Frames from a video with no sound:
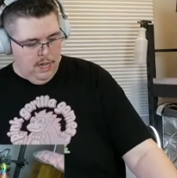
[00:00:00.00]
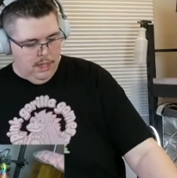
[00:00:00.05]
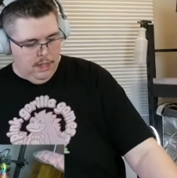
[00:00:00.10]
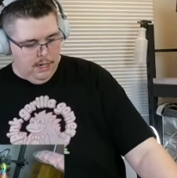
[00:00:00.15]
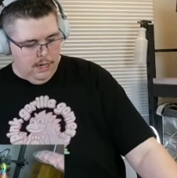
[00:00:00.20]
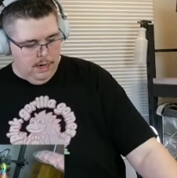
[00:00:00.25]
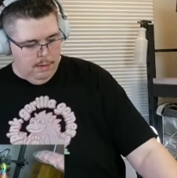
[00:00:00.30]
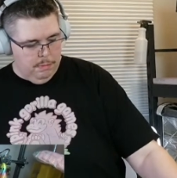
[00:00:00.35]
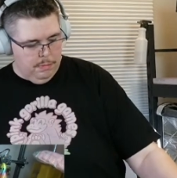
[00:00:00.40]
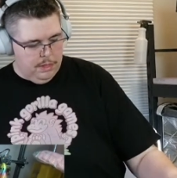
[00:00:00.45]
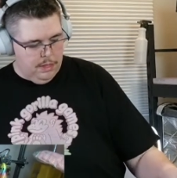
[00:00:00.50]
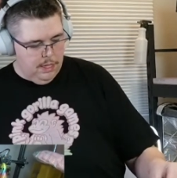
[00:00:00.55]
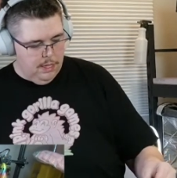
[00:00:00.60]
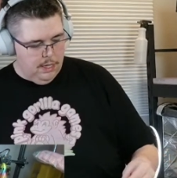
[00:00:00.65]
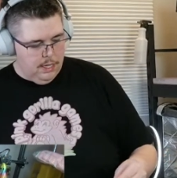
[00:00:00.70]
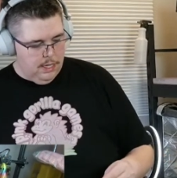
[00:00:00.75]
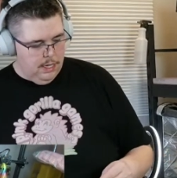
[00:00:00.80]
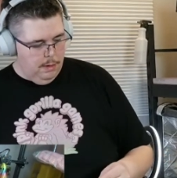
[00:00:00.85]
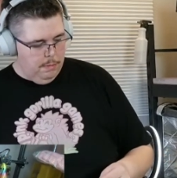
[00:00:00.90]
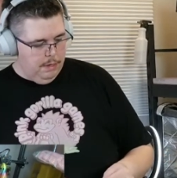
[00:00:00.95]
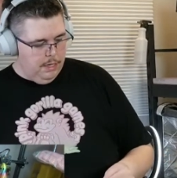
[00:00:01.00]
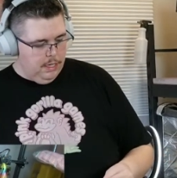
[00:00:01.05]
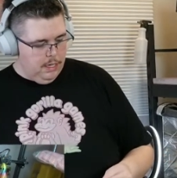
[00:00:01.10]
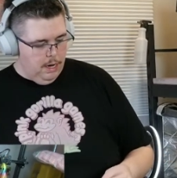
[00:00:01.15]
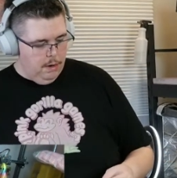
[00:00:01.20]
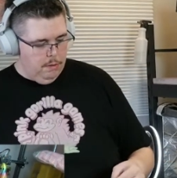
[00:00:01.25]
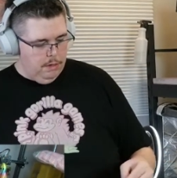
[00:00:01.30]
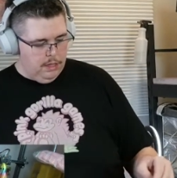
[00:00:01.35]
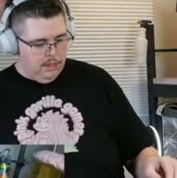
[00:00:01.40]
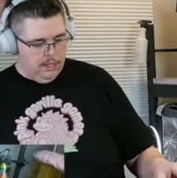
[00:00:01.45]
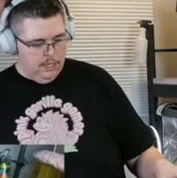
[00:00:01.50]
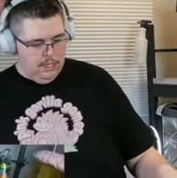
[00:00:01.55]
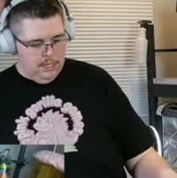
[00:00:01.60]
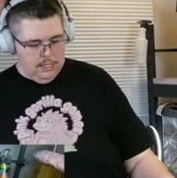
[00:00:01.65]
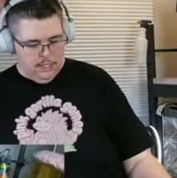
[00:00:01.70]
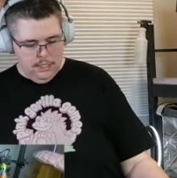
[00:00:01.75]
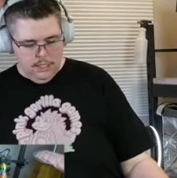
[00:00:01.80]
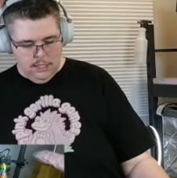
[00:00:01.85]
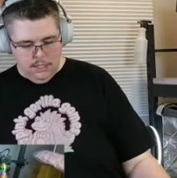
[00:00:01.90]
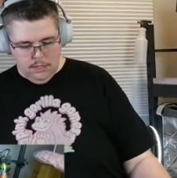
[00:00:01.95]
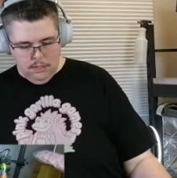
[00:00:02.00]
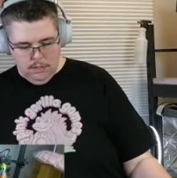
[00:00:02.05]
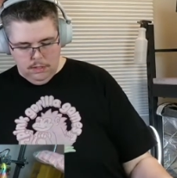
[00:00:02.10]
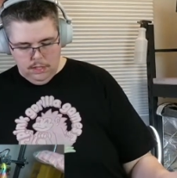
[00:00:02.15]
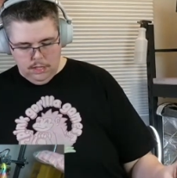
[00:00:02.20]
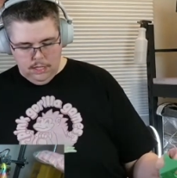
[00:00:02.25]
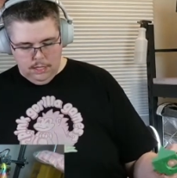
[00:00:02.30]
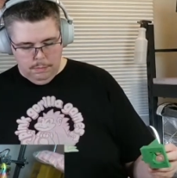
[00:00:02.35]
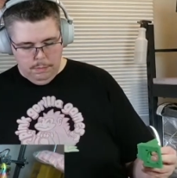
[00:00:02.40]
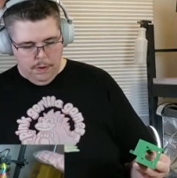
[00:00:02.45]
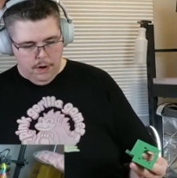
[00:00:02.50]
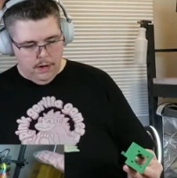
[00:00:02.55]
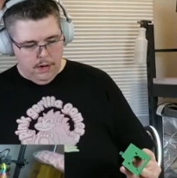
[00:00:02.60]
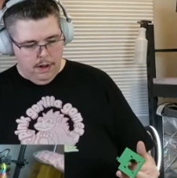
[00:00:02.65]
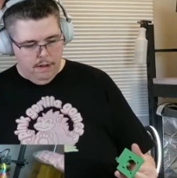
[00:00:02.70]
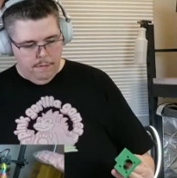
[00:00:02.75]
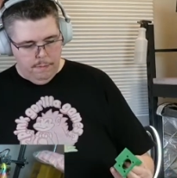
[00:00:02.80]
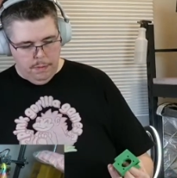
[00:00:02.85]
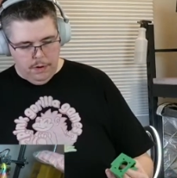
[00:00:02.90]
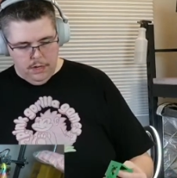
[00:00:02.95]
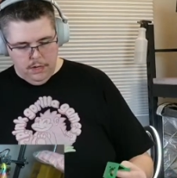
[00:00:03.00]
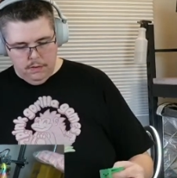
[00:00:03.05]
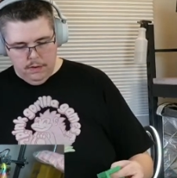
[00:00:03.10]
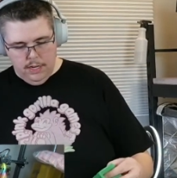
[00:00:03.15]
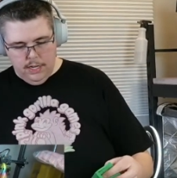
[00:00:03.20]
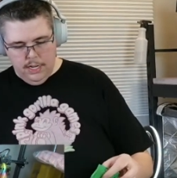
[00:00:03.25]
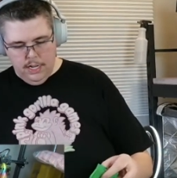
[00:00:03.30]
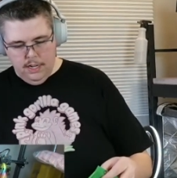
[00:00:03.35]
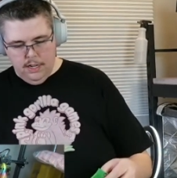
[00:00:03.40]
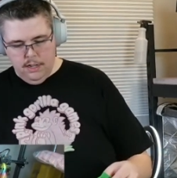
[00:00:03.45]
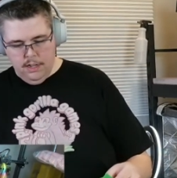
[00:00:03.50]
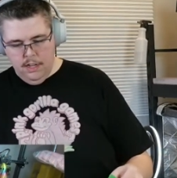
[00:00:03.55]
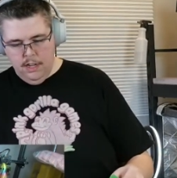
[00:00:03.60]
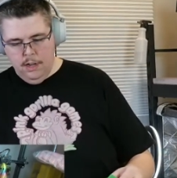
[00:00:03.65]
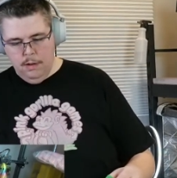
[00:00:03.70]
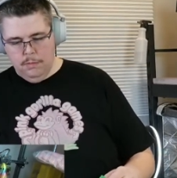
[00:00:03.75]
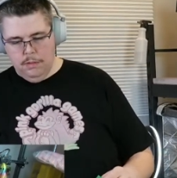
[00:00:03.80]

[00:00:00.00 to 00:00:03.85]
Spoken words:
Then I'm thinking I'm going to go with these. This is the only part I have printed right now.